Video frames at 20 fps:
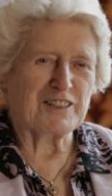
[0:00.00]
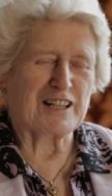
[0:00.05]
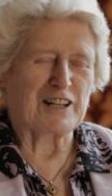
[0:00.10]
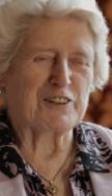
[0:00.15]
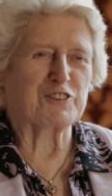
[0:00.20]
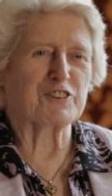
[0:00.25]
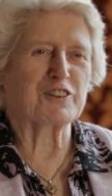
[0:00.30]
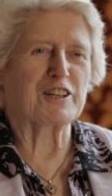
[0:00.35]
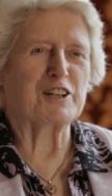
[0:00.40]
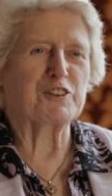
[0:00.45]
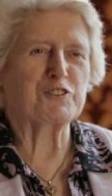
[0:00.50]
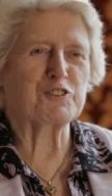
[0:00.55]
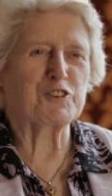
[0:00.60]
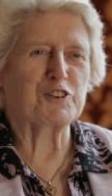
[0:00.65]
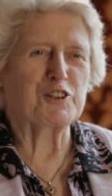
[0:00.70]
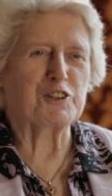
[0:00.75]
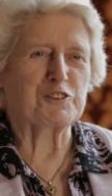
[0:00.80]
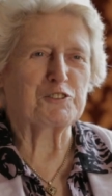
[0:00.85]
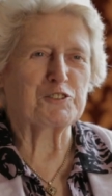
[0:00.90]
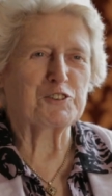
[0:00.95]
I was scared
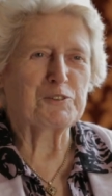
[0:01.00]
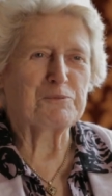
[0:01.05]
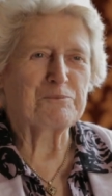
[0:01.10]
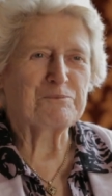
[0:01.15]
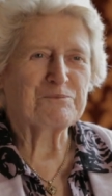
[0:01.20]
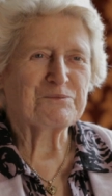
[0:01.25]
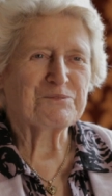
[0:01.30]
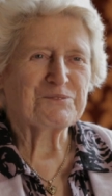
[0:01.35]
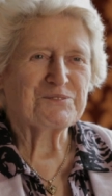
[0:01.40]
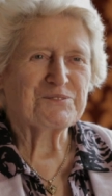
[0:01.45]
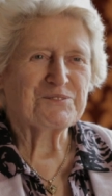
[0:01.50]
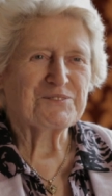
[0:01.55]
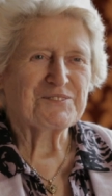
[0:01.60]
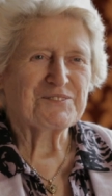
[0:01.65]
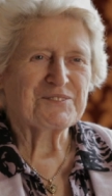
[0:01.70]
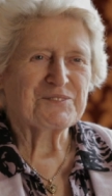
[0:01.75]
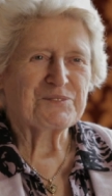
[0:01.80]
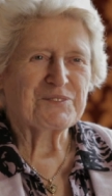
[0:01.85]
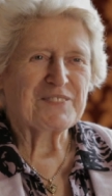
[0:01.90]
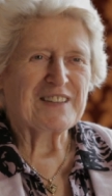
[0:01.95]
stiff.
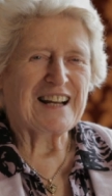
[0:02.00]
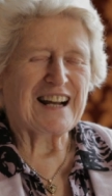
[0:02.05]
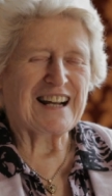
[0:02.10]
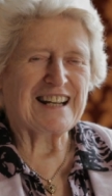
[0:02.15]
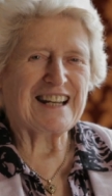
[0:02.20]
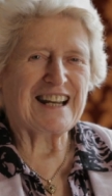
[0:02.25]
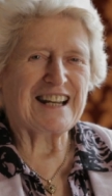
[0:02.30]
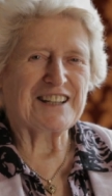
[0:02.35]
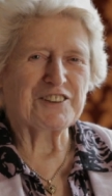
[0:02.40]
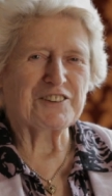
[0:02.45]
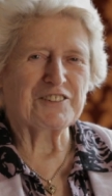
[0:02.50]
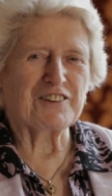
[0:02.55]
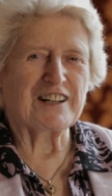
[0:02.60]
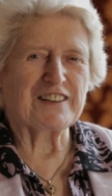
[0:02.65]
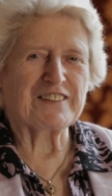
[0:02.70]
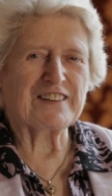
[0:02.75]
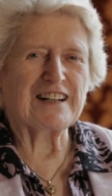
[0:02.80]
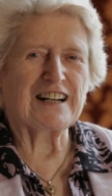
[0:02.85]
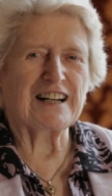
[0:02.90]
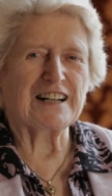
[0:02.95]
I had a
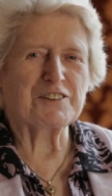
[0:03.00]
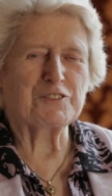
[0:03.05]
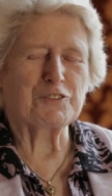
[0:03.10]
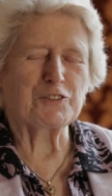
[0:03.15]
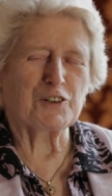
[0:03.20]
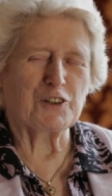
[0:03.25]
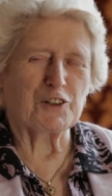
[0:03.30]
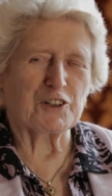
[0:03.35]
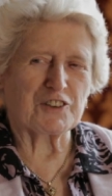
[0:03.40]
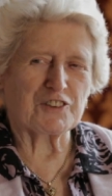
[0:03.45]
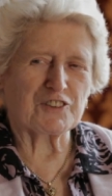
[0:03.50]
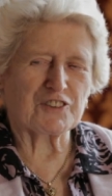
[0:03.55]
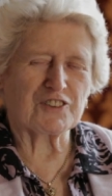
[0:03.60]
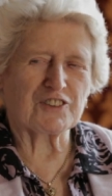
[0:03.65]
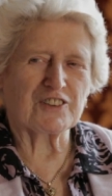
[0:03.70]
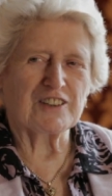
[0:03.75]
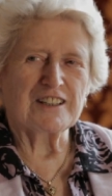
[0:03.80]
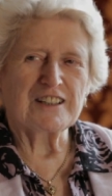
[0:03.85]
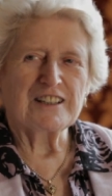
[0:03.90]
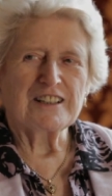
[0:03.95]
rather high
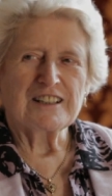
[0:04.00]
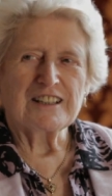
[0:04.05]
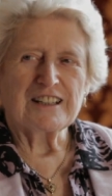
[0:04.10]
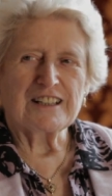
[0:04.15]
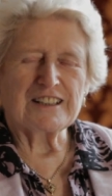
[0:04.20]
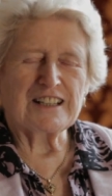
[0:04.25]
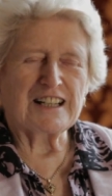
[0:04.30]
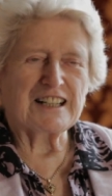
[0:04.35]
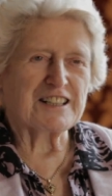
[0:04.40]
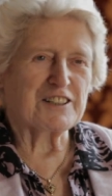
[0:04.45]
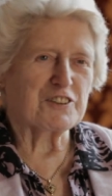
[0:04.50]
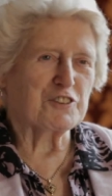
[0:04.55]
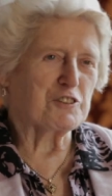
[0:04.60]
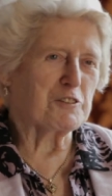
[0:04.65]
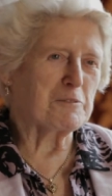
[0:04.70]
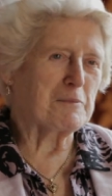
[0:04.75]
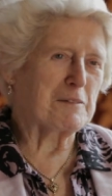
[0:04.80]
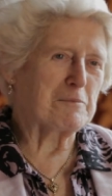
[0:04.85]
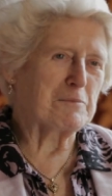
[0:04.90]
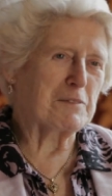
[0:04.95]
voice, and I can
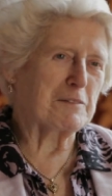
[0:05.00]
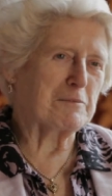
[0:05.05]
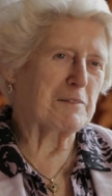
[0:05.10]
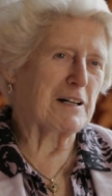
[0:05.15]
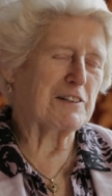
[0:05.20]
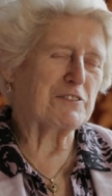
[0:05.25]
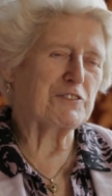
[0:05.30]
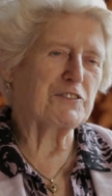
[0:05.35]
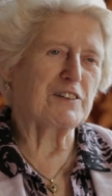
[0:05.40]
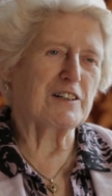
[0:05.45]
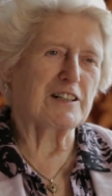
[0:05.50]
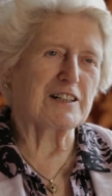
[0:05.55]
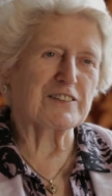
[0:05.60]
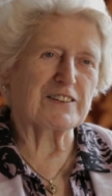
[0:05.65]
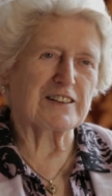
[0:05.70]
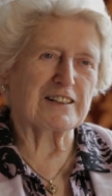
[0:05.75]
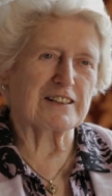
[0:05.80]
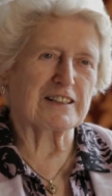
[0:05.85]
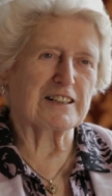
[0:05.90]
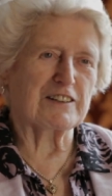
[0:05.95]
remember my
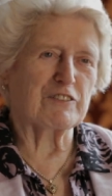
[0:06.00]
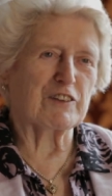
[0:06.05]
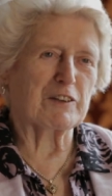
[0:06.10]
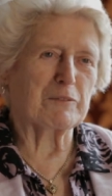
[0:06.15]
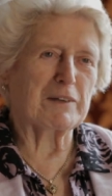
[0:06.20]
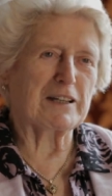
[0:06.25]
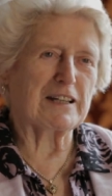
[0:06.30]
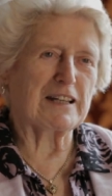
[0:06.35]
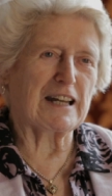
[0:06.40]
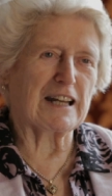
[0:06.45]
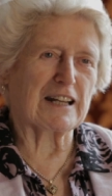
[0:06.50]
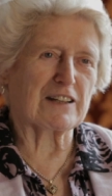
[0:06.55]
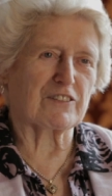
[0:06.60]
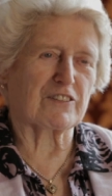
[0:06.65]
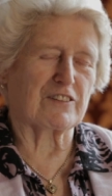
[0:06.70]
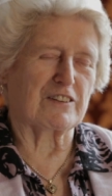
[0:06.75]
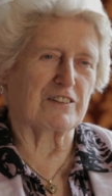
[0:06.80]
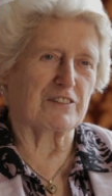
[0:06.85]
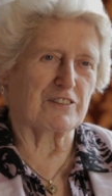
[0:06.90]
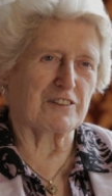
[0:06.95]
father giving me
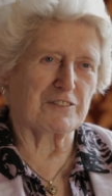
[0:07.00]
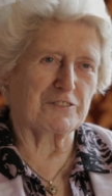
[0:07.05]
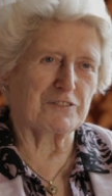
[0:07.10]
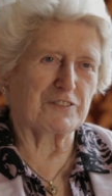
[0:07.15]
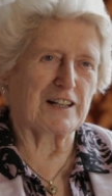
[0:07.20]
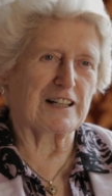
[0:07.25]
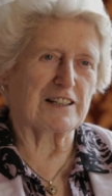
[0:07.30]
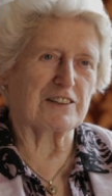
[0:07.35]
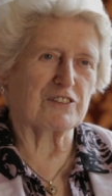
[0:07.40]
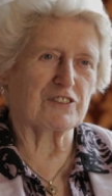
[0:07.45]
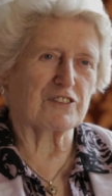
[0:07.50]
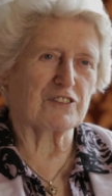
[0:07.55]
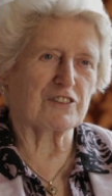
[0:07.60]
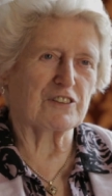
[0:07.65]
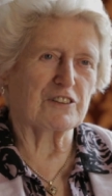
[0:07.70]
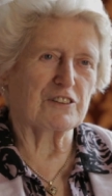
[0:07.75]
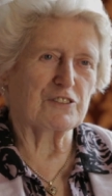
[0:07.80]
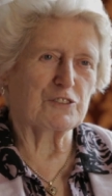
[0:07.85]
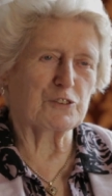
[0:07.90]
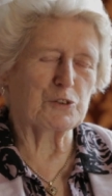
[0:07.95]
excellent
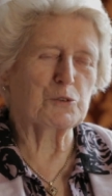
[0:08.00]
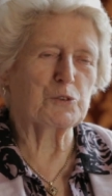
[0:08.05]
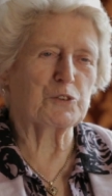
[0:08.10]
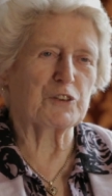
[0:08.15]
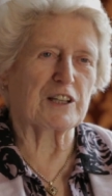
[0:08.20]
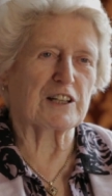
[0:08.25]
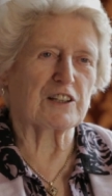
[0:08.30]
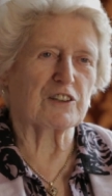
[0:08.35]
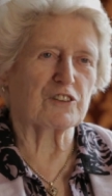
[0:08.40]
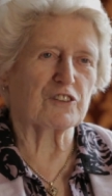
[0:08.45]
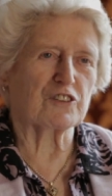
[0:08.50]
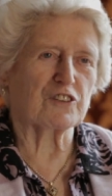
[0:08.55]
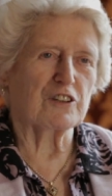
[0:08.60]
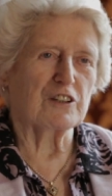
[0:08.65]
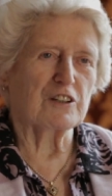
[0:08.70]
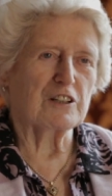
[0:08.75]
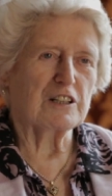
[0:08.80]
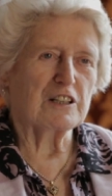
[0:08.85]
advice. Two things.